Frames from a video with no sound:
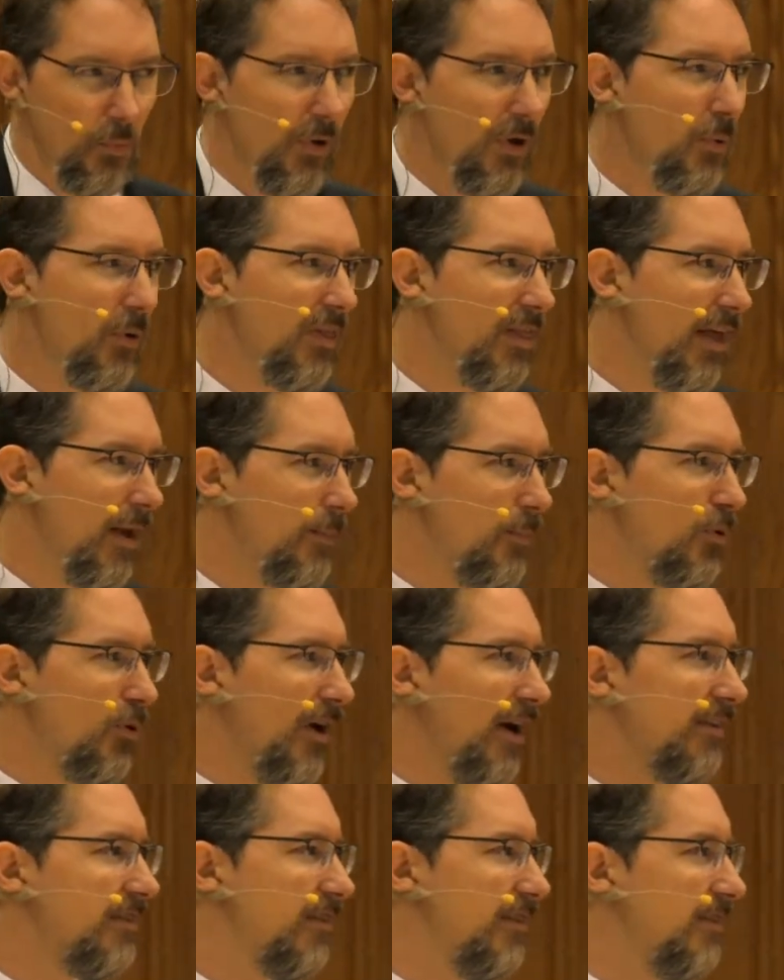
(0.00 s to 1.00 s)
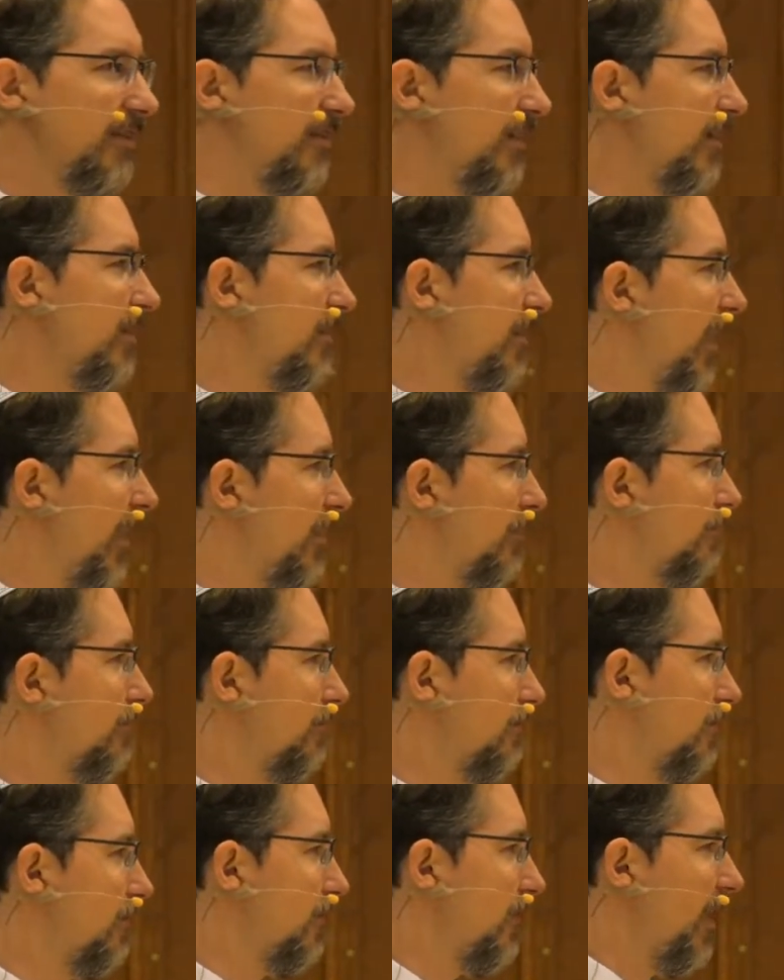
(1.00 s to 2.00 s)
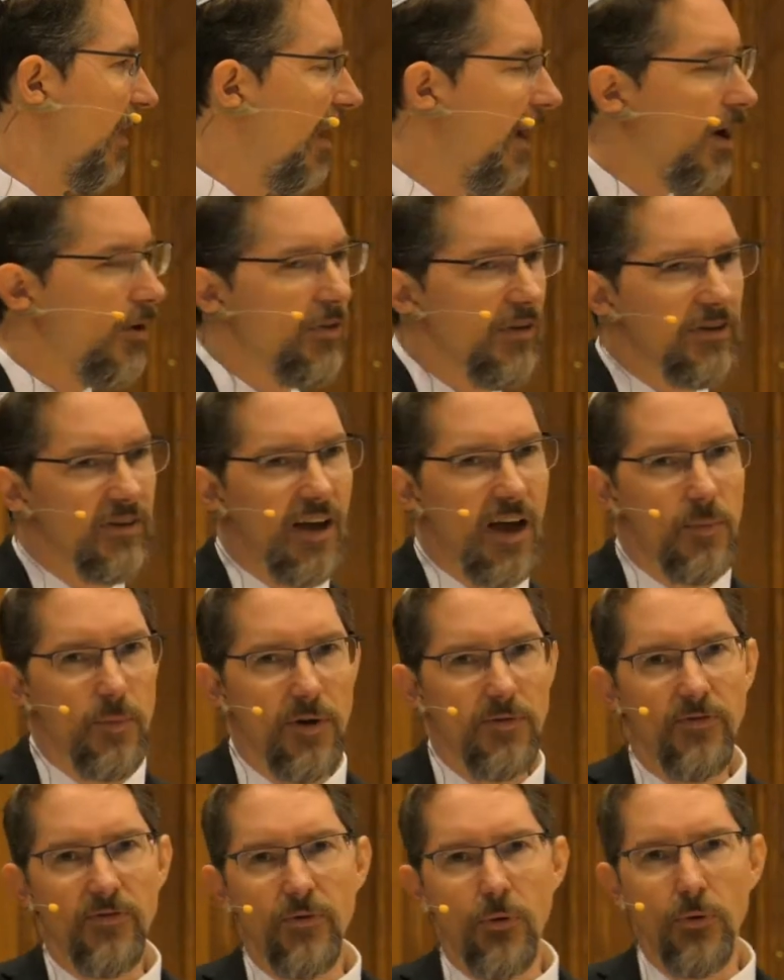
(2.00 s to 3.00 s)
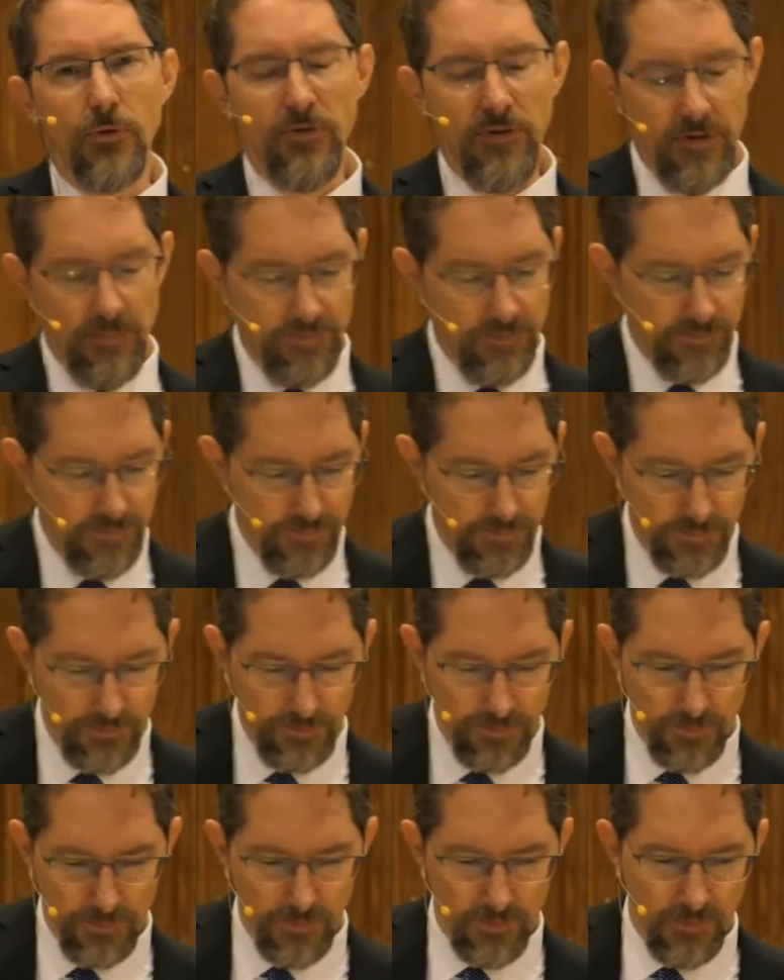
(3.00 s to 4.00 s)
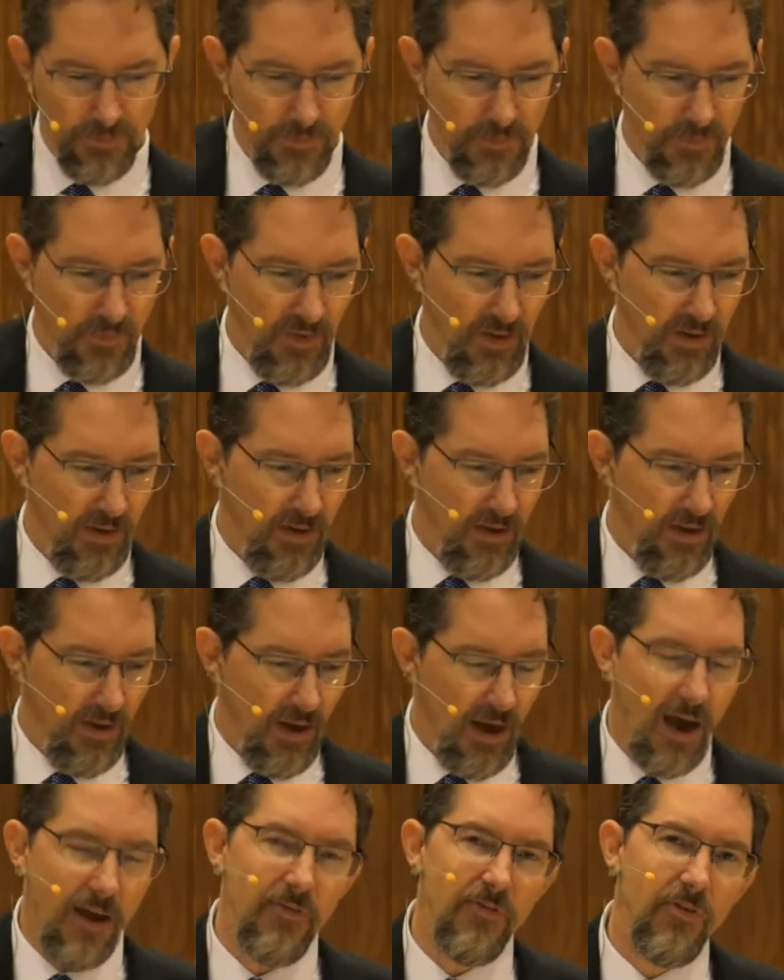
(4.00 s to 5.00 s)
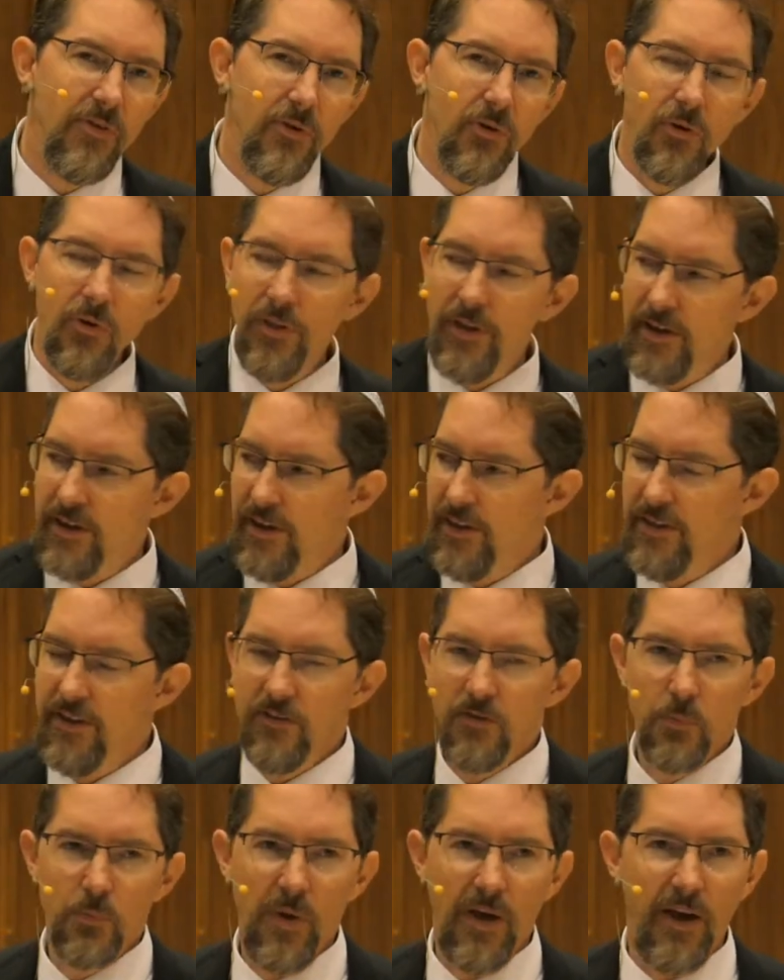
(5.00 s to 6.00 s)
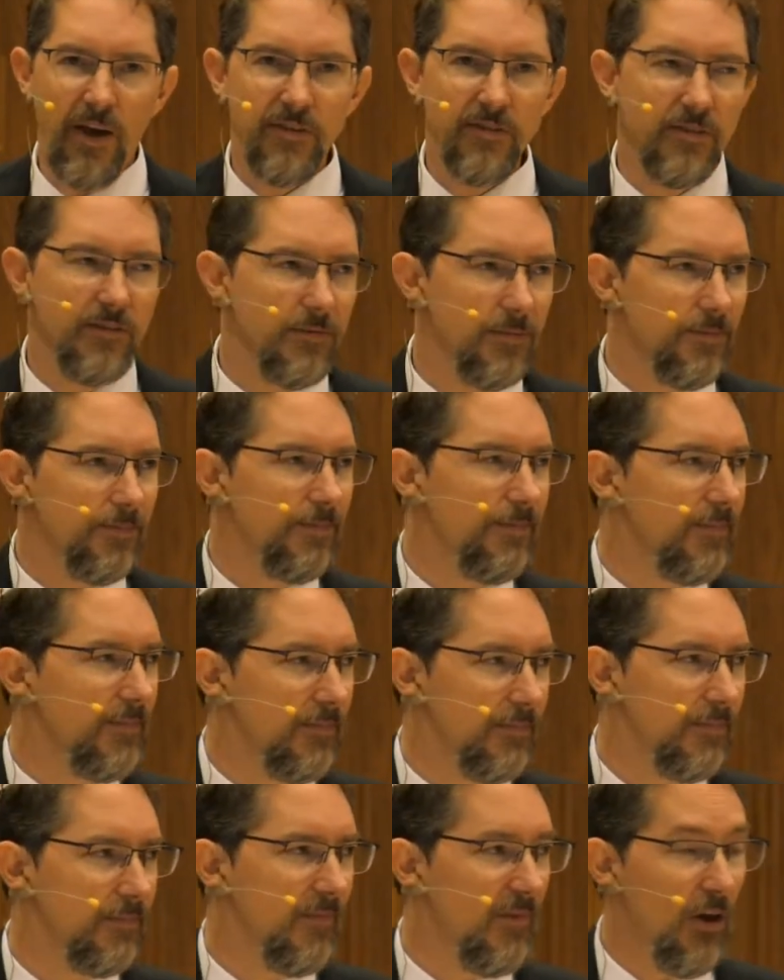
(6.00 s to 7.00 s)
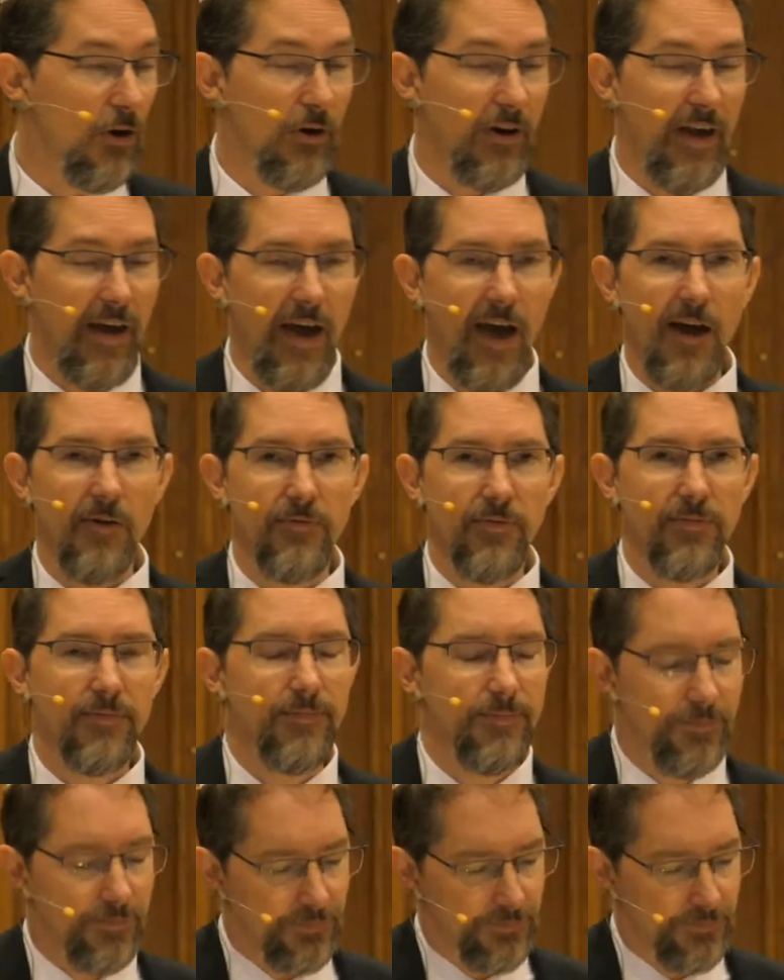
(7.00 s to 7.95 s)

we would let process dictate how the time unfolded. I feel like in this past year and a half,